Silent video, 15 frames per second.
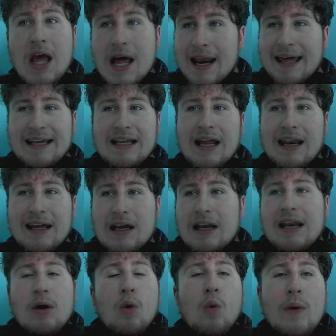like a
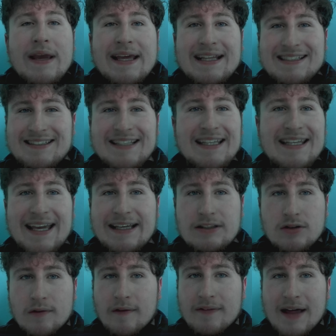little weak Insigne and
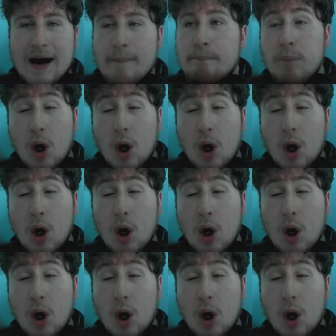stuff like that.